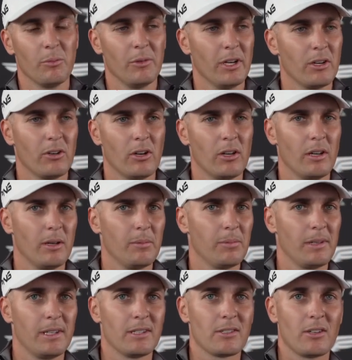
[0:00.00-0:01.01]
there on, I
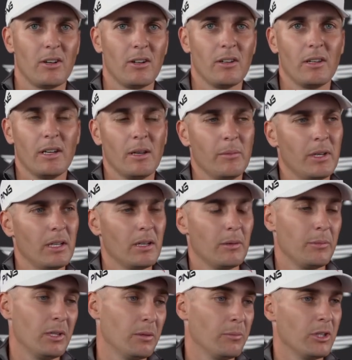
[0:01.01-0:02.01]
played solid. I made, I
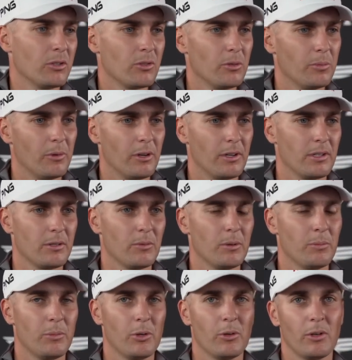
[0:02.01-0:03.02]
mean, I made two birdies,
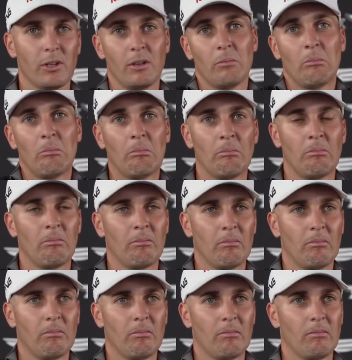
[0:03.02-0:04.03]
one bogey.
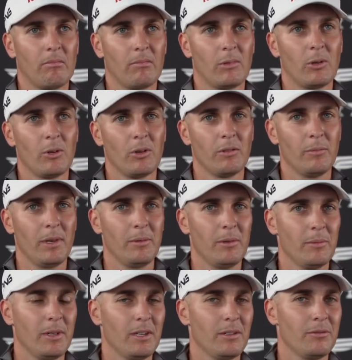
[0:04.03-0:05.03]
Could have maybe
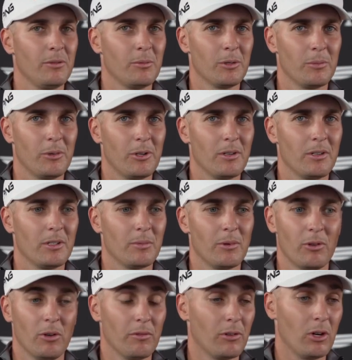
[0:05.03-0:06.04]
made a few more birdies, but
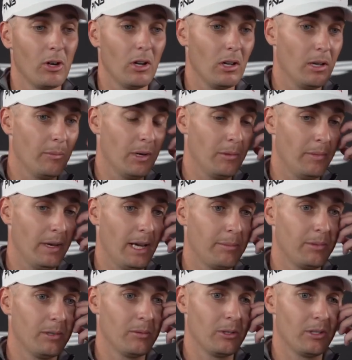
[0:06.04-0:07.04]
overall, I'm I'm
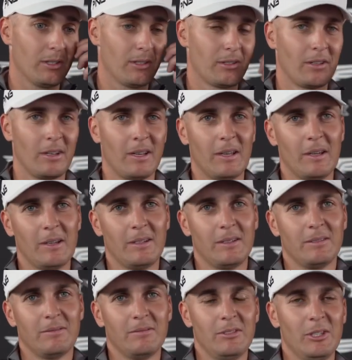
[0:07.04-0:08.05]
happy with,
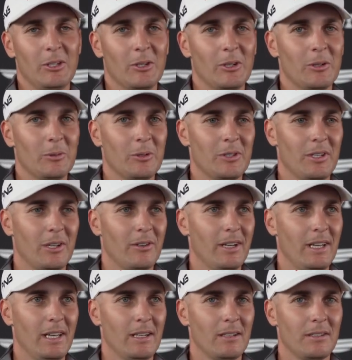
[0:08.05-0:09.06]
you know, with how I
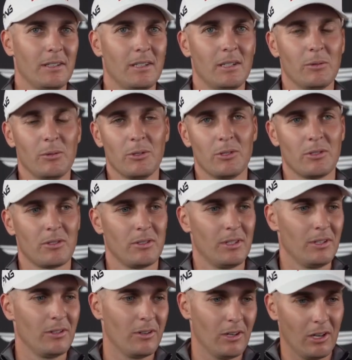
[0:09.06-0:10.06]
handled it. It was you
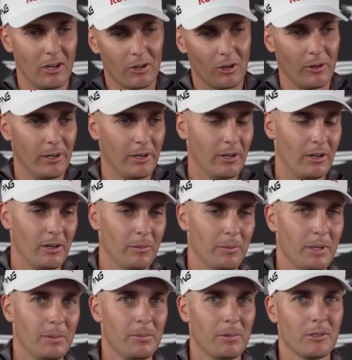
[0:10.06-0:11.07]
know a lot going on,
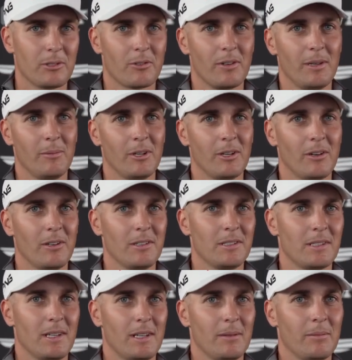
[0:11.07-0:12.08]
people screaming all the
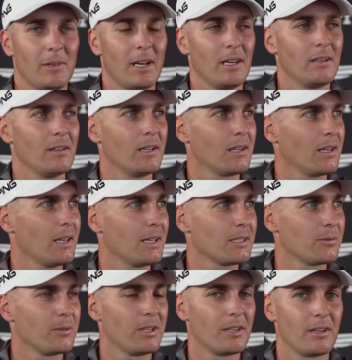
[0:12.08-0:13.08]
time, kind of like
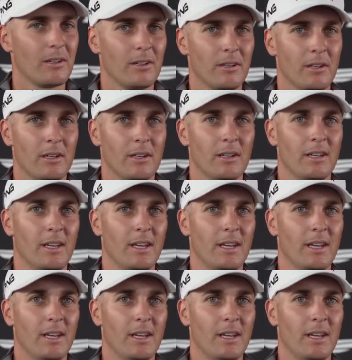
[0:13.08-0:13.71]
last week on, uh,